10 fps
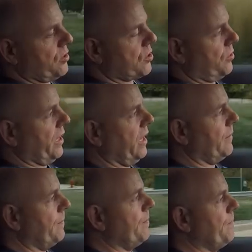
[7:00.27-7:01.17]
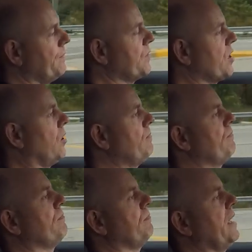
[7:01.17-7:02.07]
screen. So
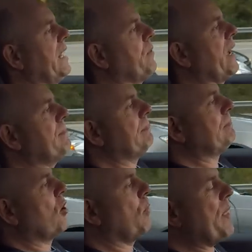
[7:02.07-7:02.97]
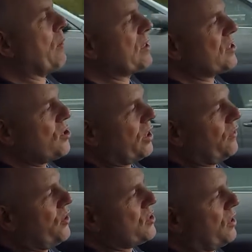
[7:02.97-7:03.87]
anyway, hope that wasn't too confusing